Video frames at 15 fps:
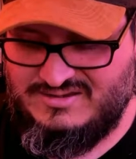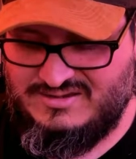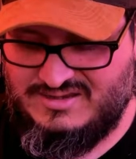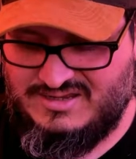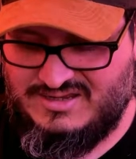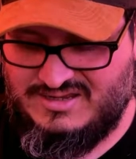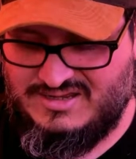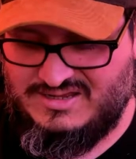
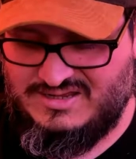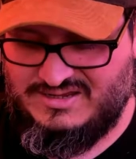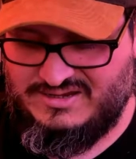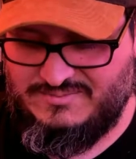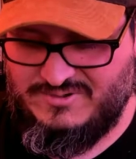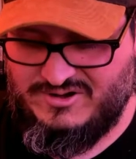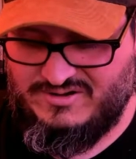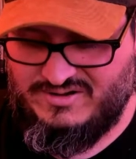
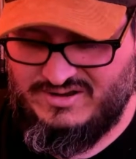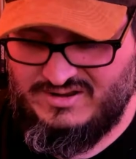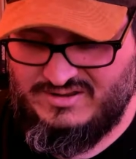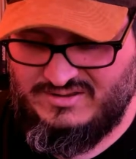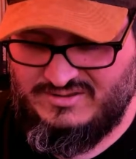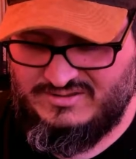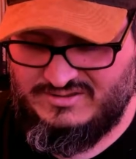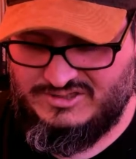
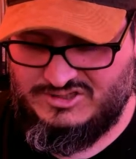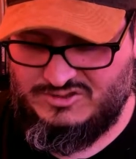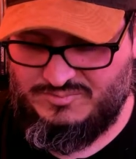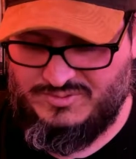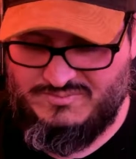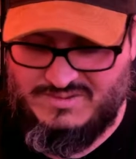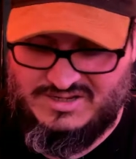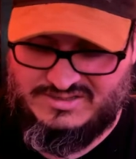Gamera
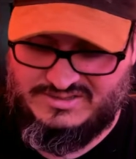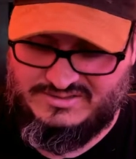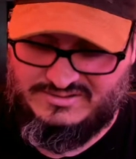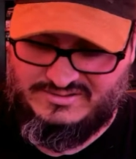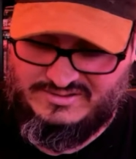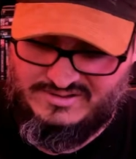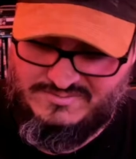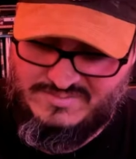Super
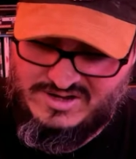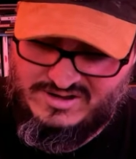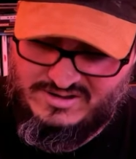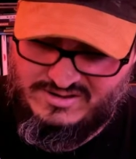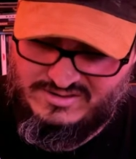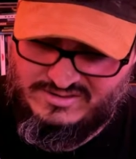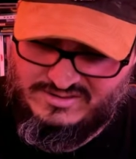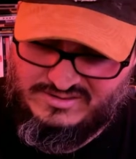Monster,
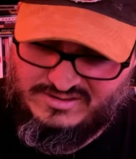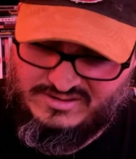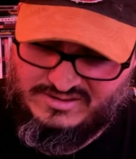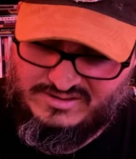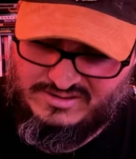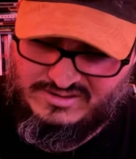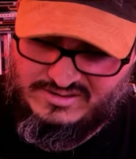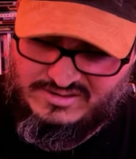Gamera the